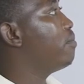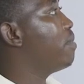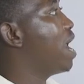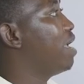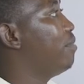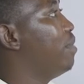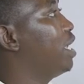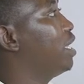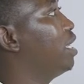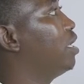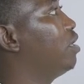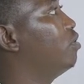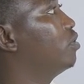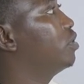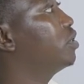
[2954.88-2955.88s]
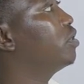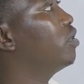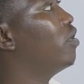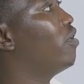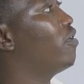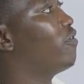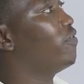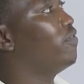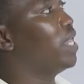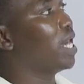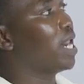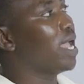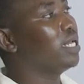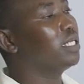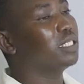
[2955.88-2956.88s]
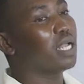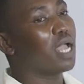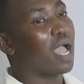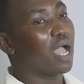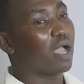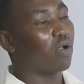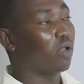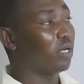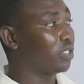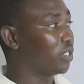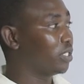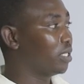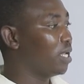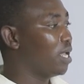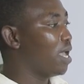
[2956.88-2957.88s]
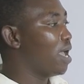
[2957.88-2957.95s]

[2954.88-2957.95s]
by making use of the right angles.